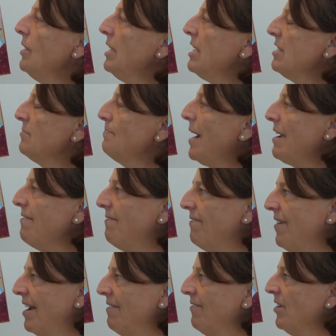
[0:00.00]
is my
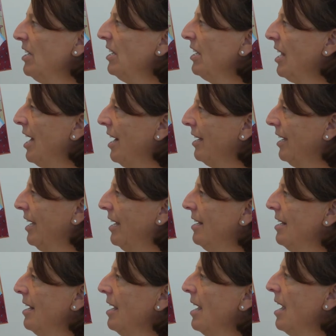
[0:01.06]
favorite locket,
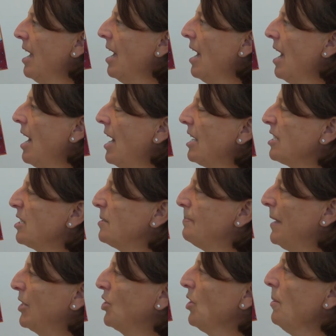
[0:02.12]
a
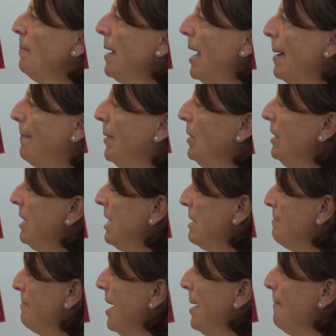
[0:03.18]
special pebble
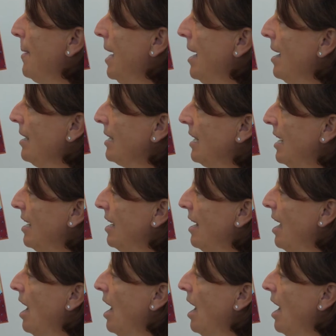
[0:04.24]
in my pocket.